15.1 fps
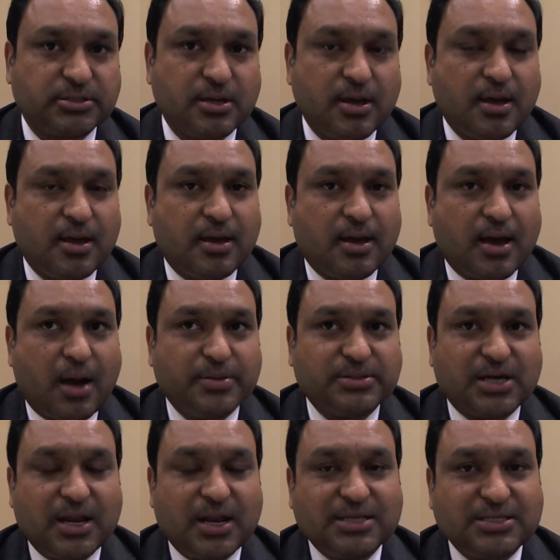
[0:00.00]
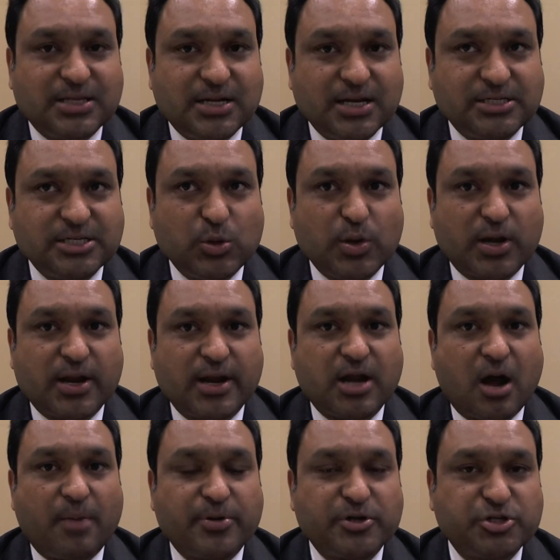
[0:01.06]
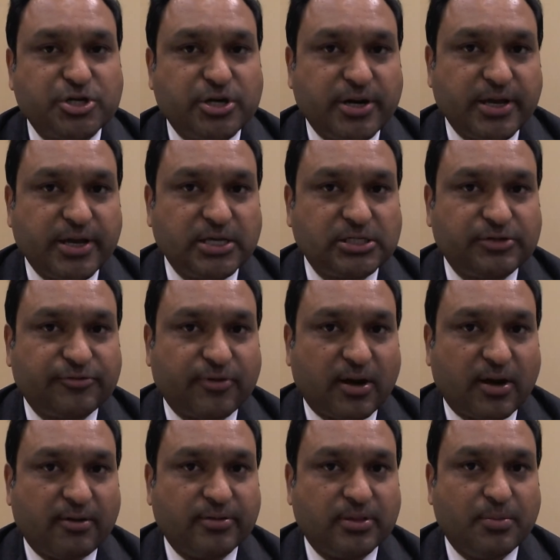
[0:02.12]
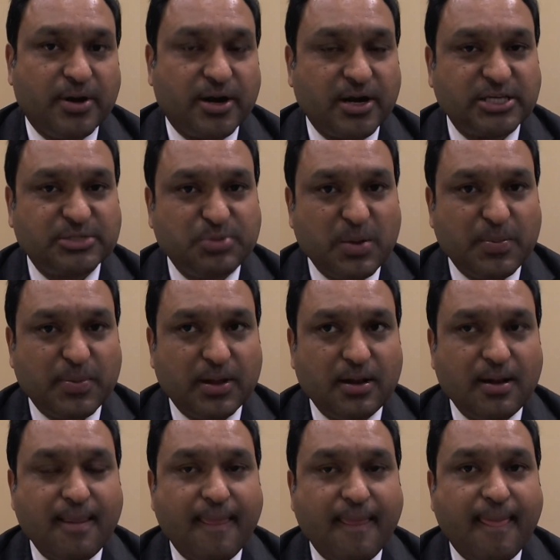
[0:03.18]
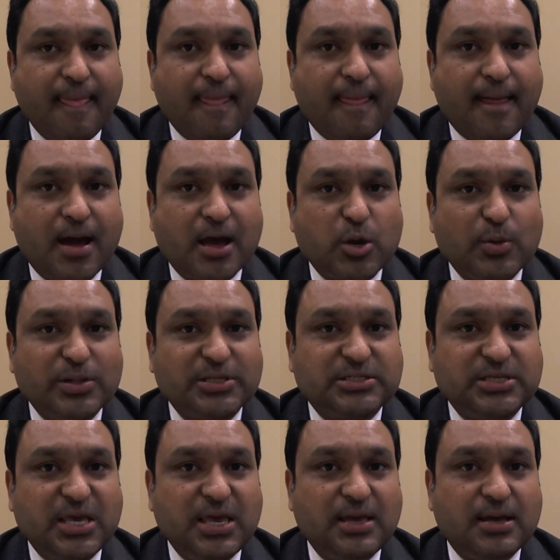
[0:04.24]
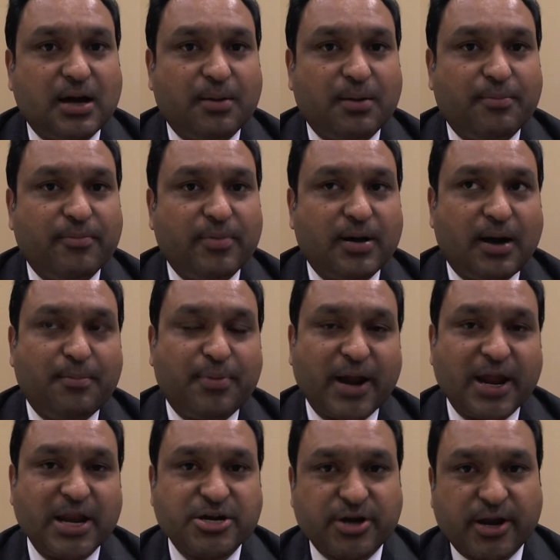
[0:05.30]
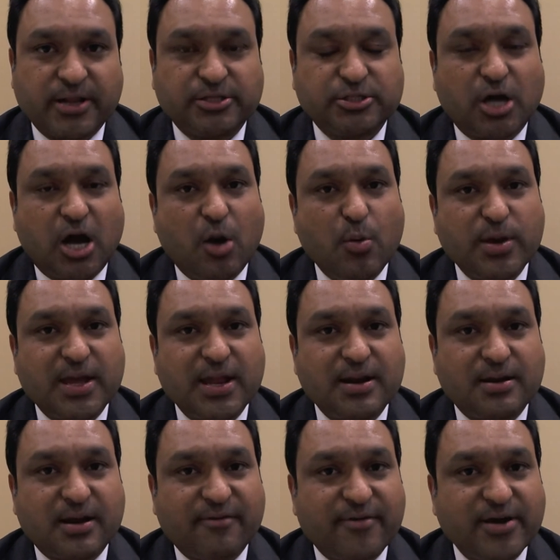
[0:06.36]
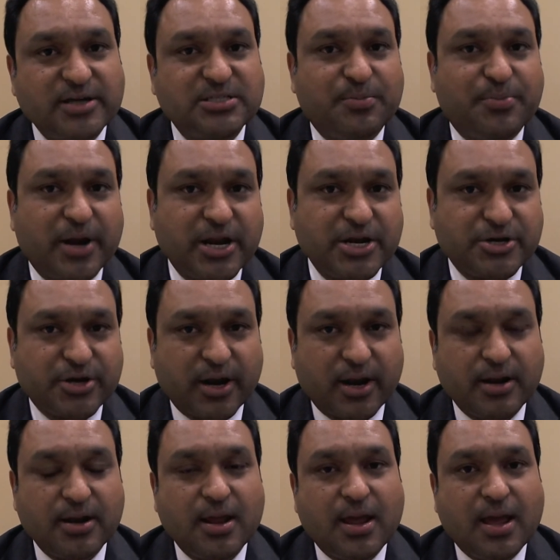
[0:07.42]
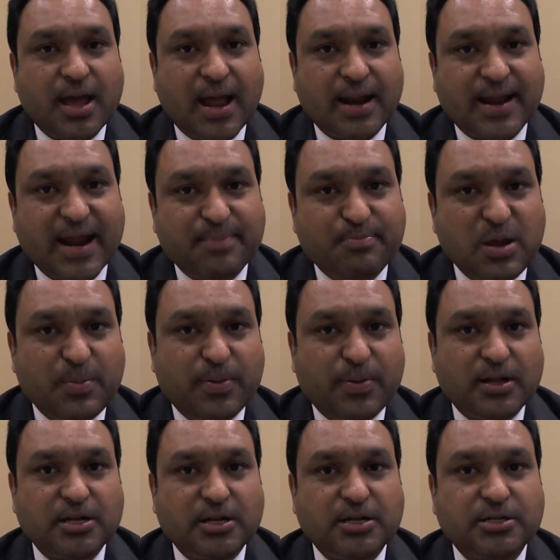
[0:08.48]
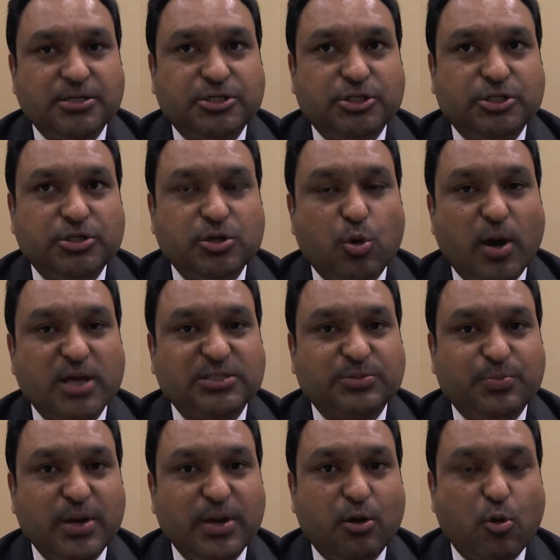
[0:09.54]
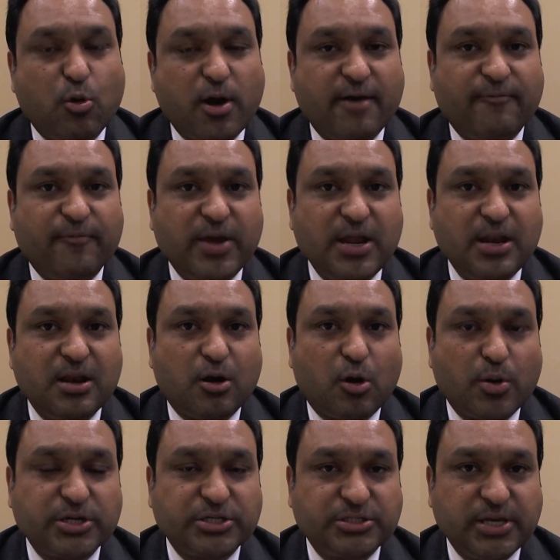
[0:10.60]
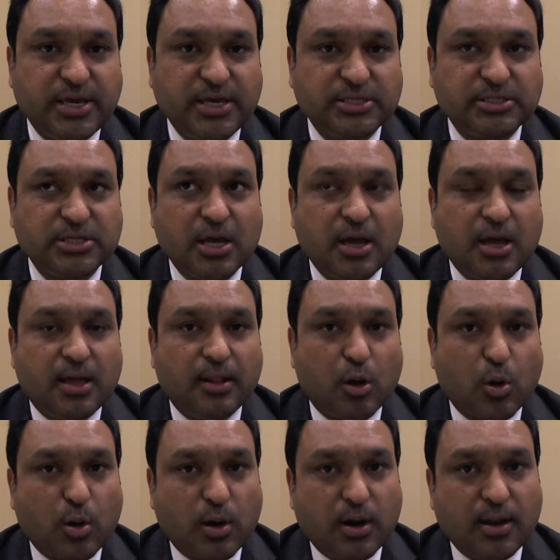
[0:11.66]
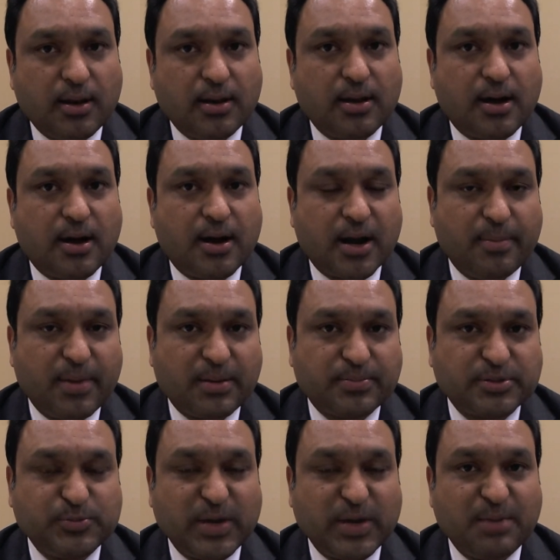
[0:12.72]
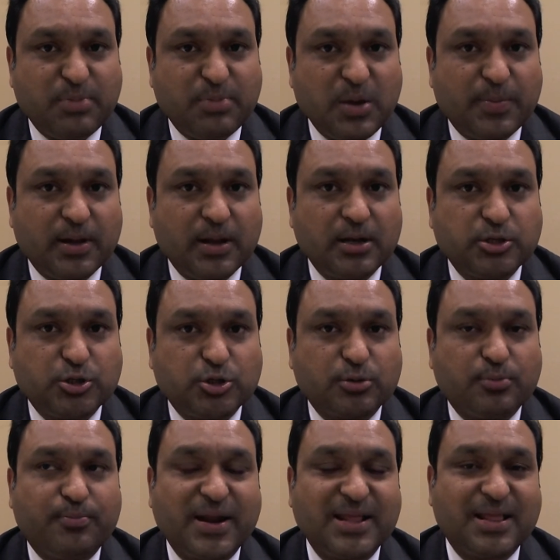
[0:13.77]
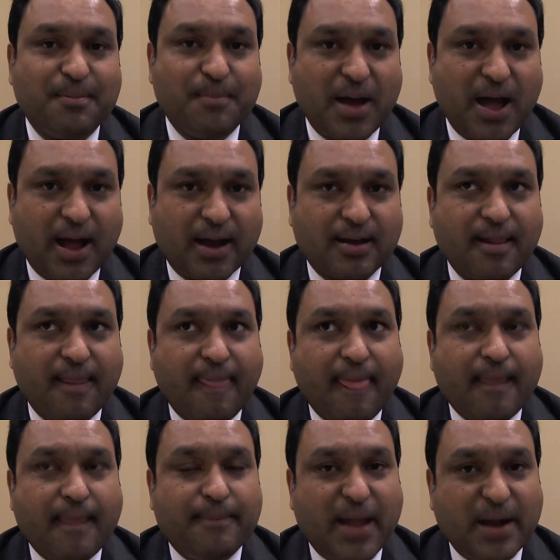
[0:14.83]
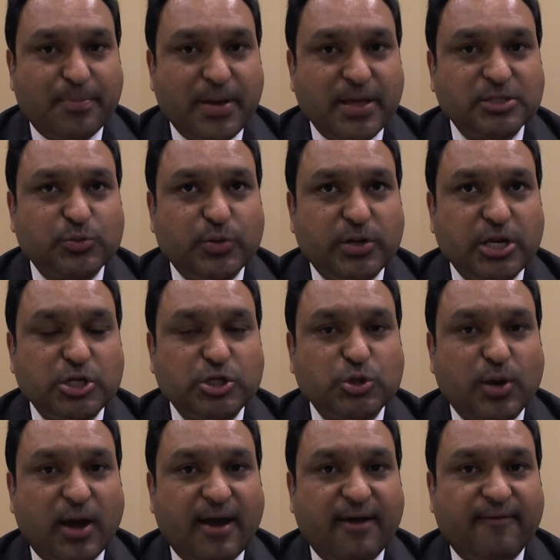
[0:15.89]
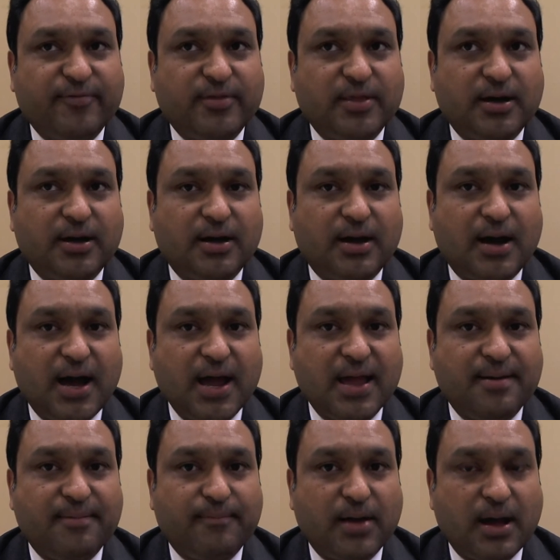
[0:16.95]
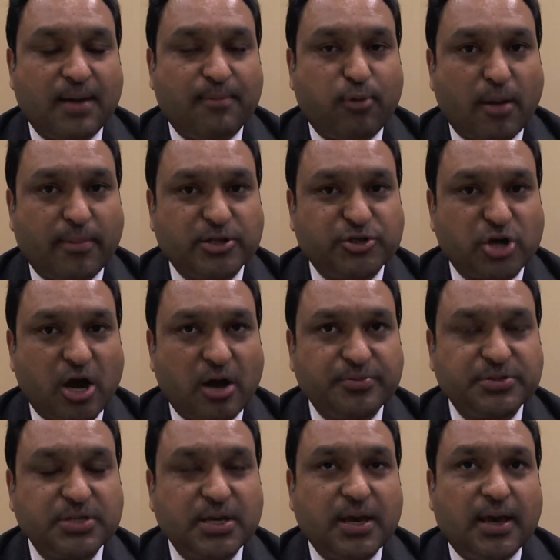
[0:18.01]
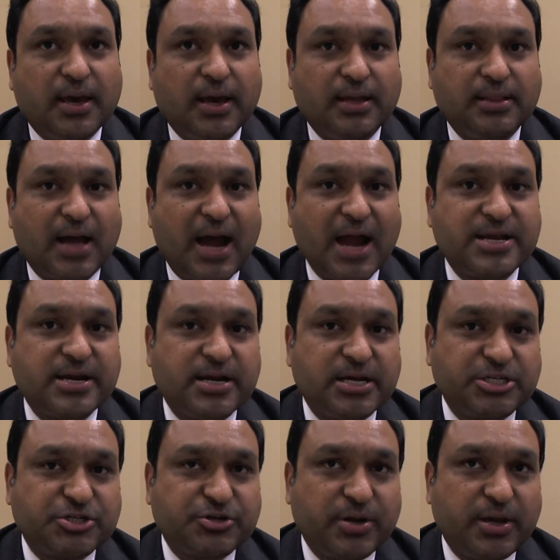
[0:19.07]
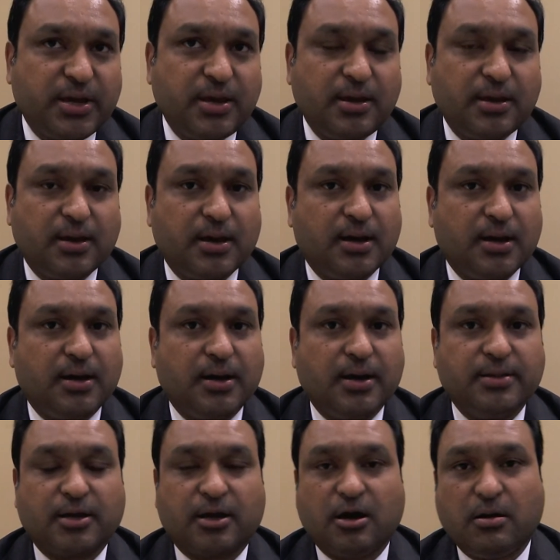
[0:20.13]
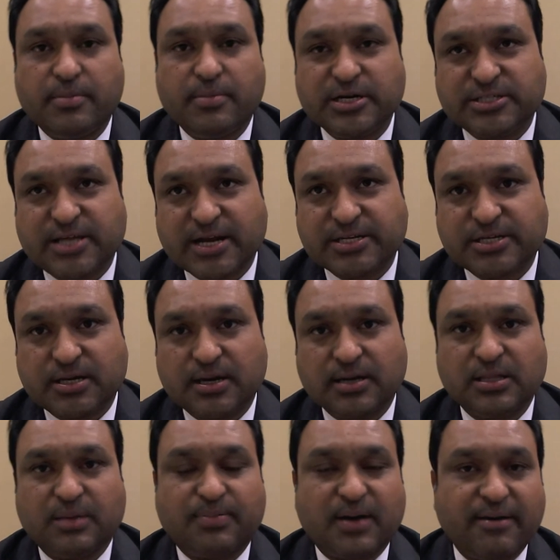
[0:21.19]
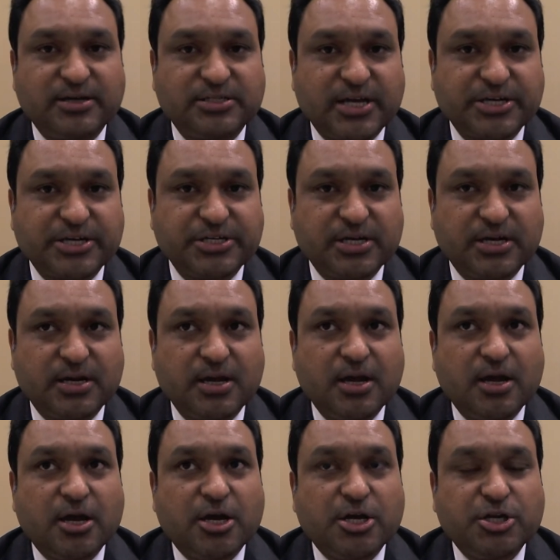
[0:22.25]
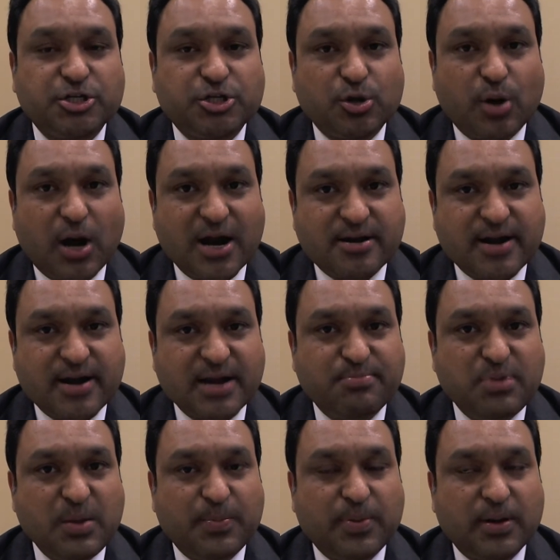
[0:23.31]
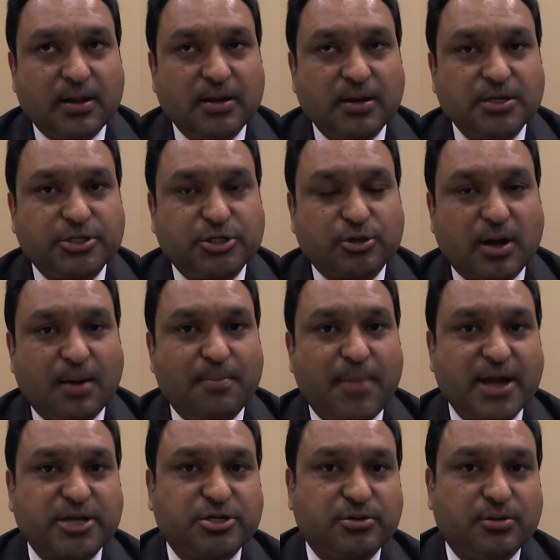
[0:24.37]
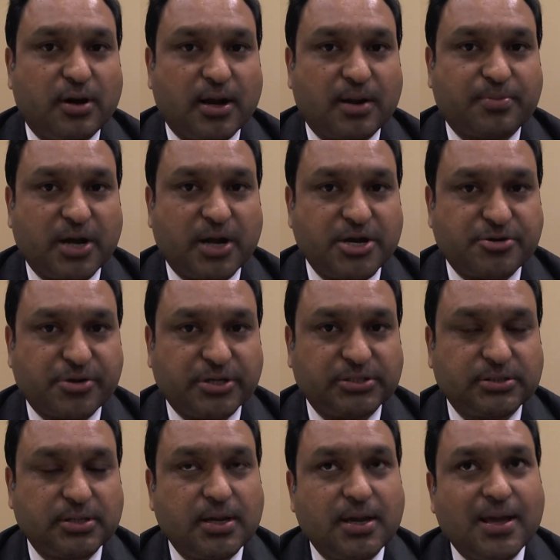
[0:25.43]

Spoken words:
I mean, unless and until we create opportunities for the Middle East people, you will see a brain drain. So how we can reverse the brain drain and get people who have been overseas, local Arabic-speaking people, to bring them back. That means we need to have the higher employable jobs in the IT industry, in the government sector, in the private sector, to attract people to come back to Arab countries.